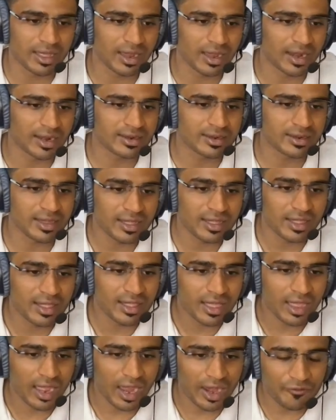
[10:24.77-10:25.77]
and
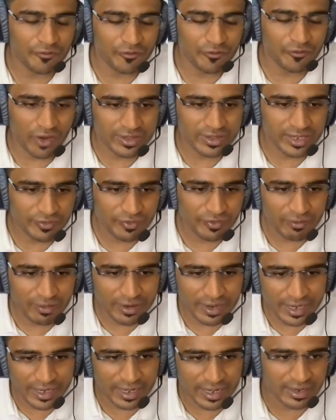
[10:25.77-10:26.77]
after that we will
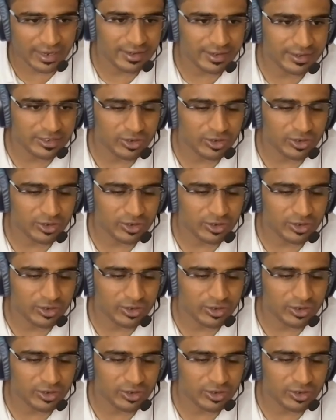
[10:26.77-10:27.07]
return it.